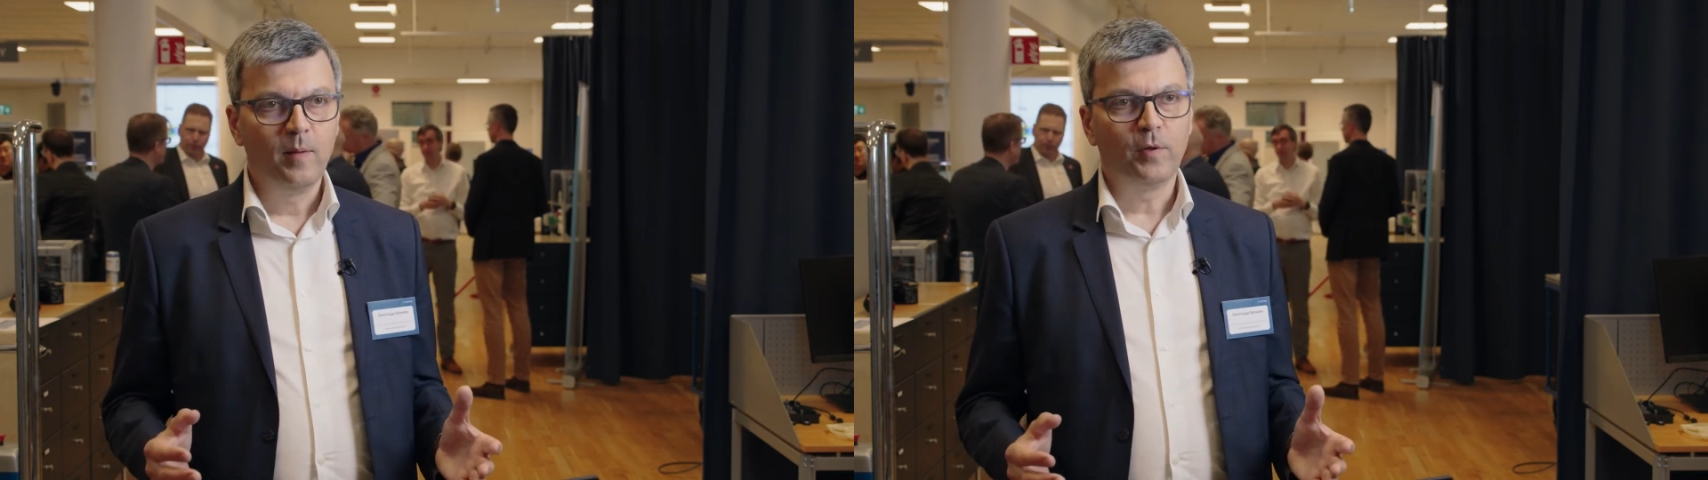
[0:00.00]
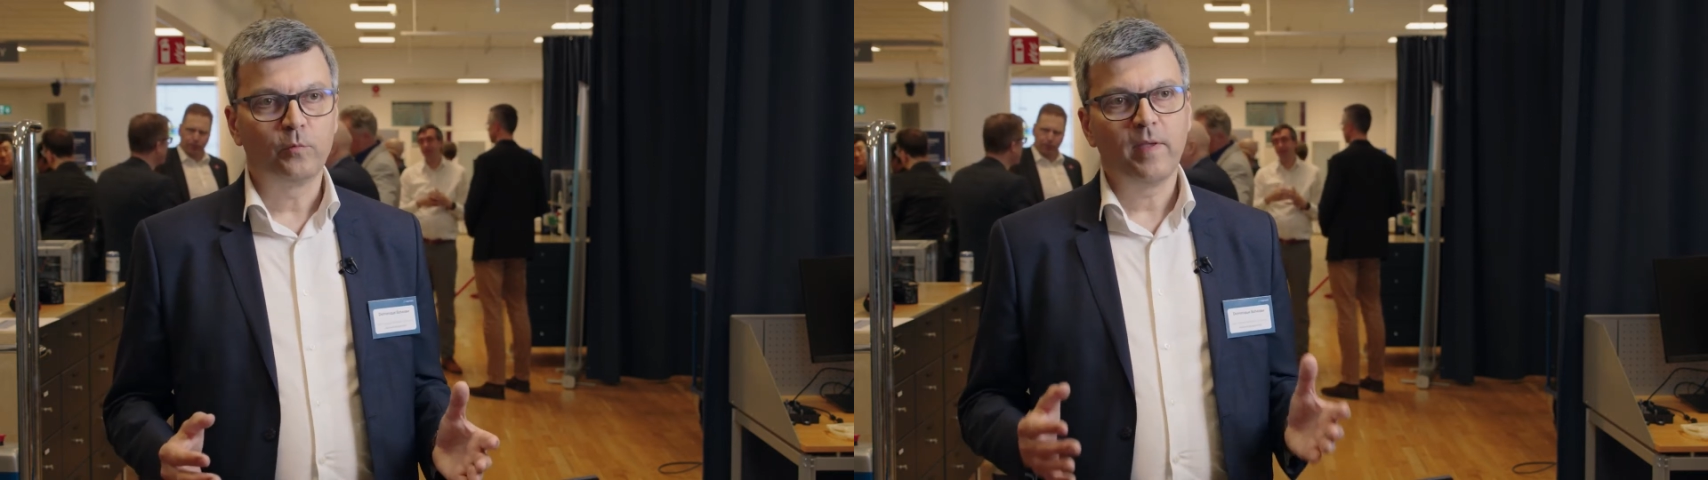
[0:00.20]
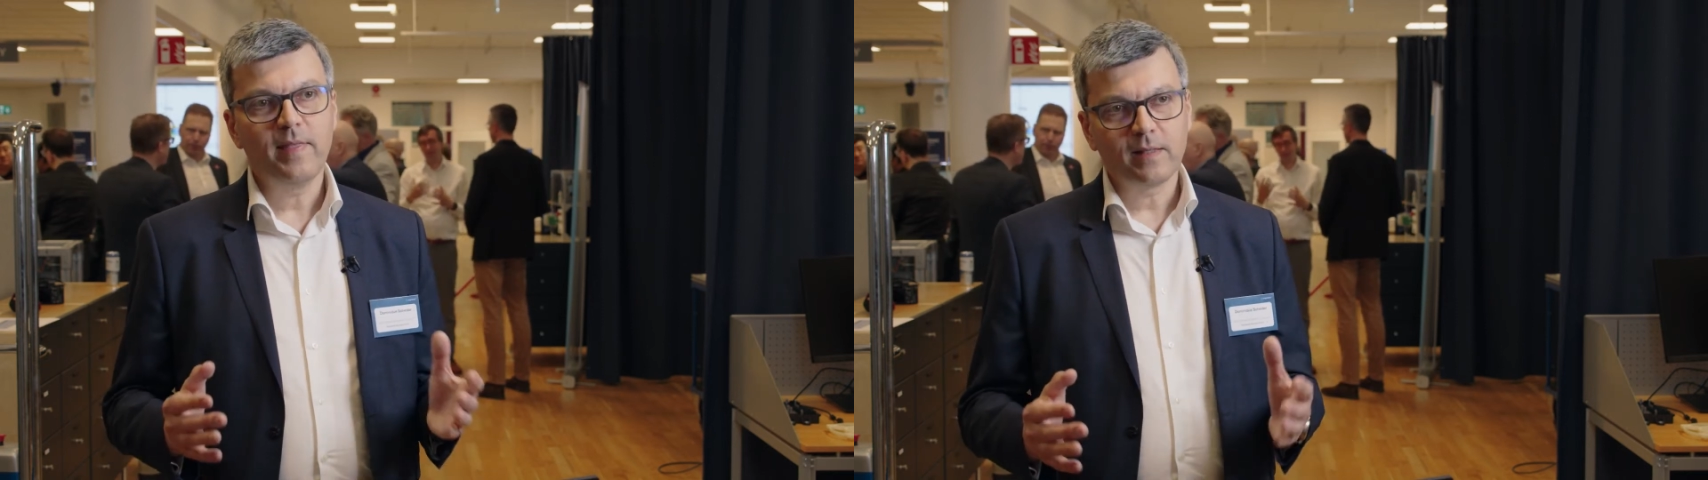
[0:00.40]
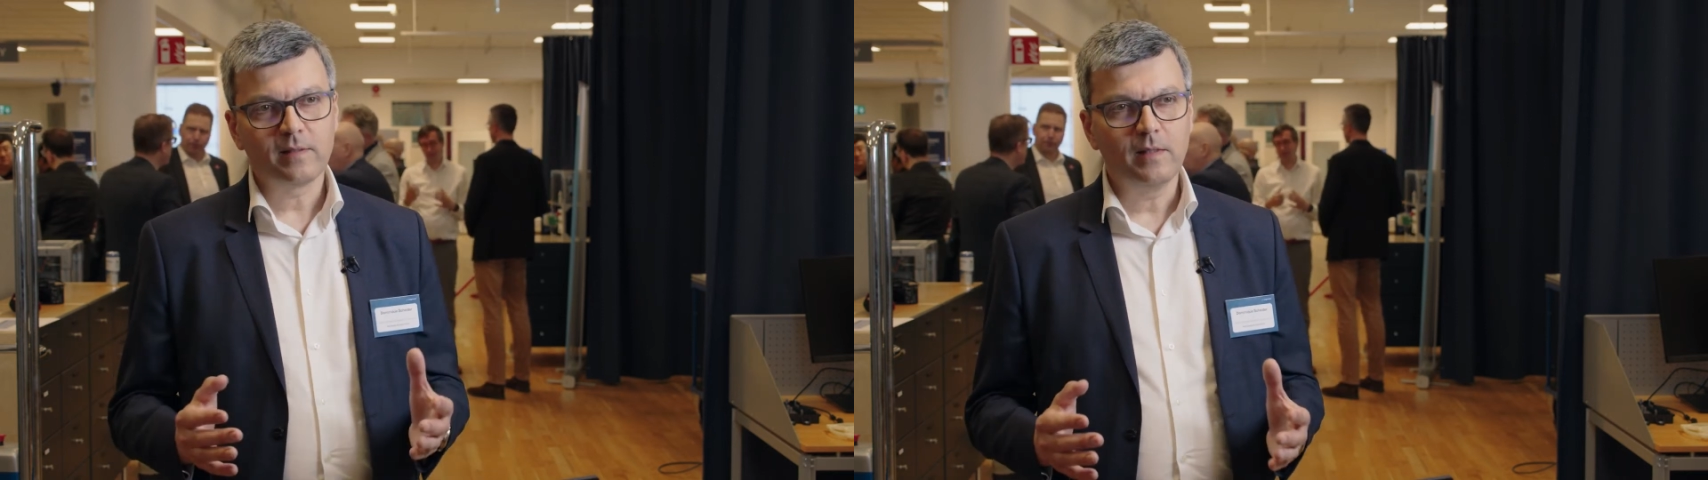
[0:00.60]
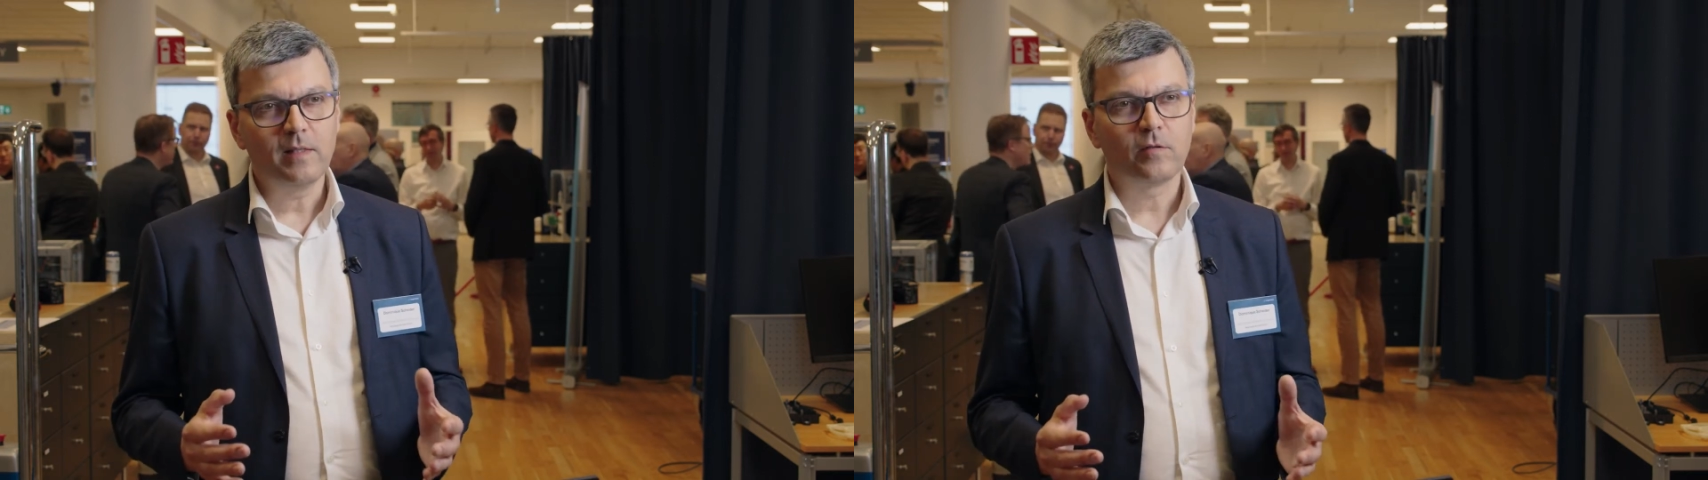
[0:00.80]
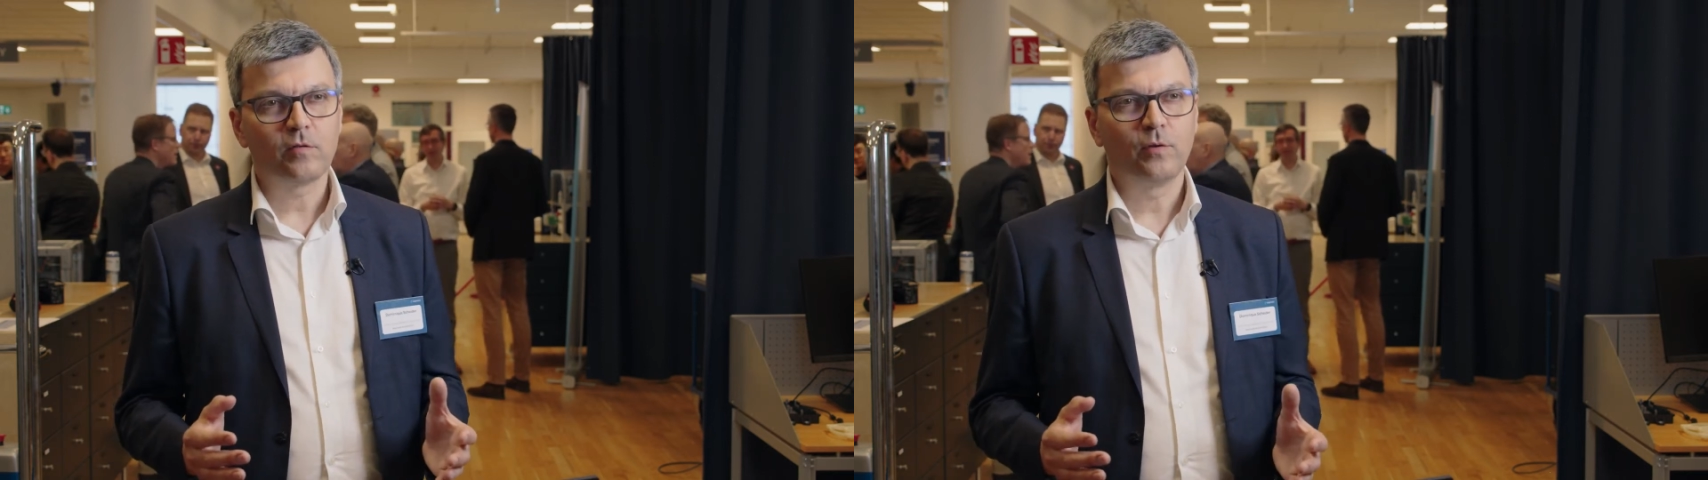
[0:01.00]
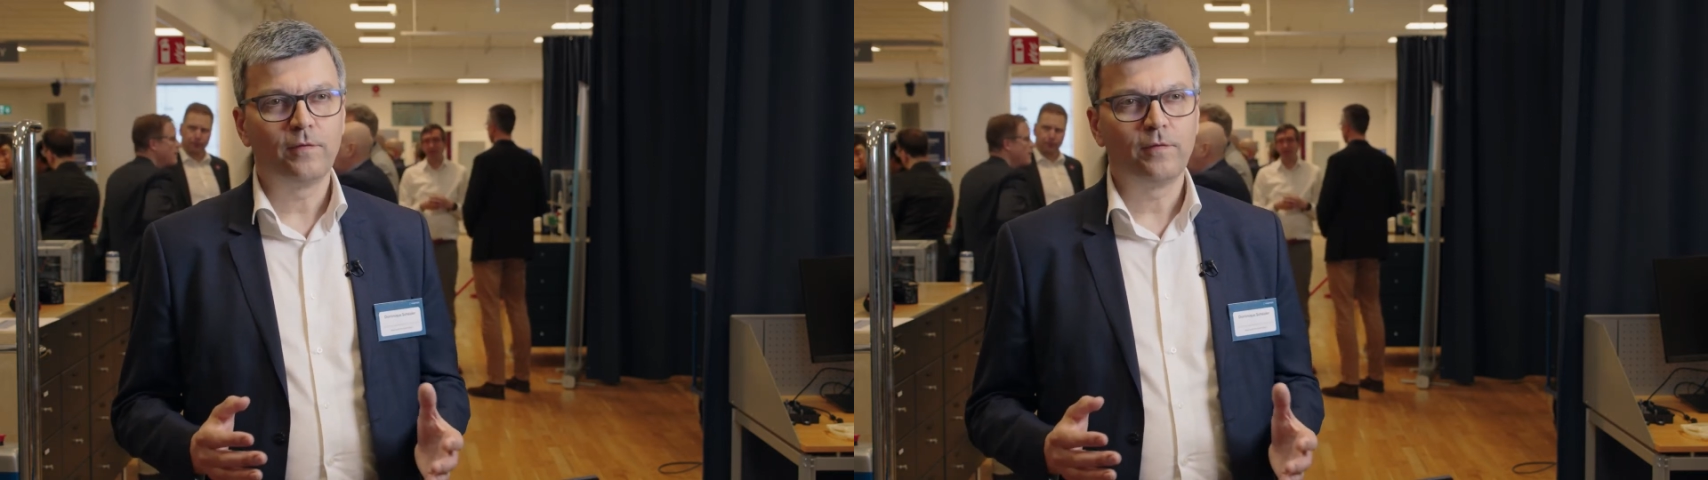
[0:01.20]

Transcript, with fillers: But with that, it's also